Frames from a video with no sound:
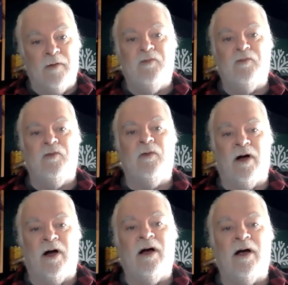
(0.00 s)
from
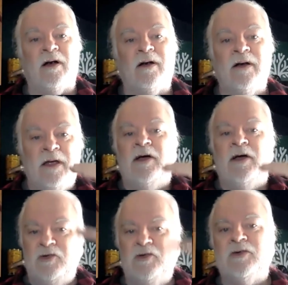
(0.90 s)
4R,
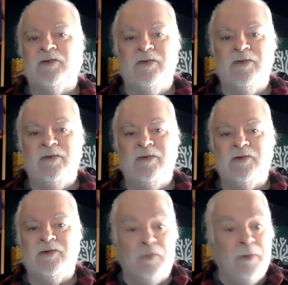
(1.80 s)
your
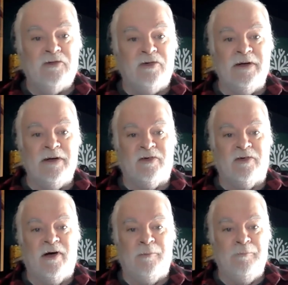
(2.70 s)
swing trade
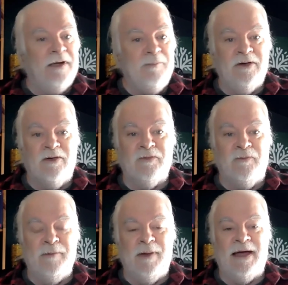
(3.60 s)
stop may be all
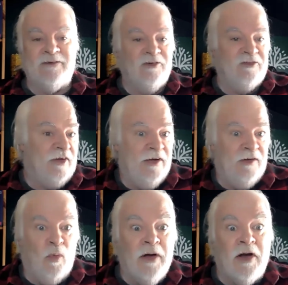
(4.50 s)
the way back to,
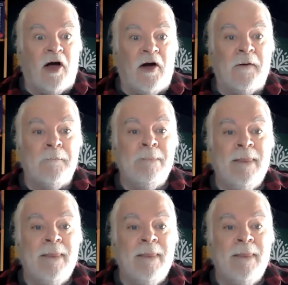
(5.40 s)
say, 1R.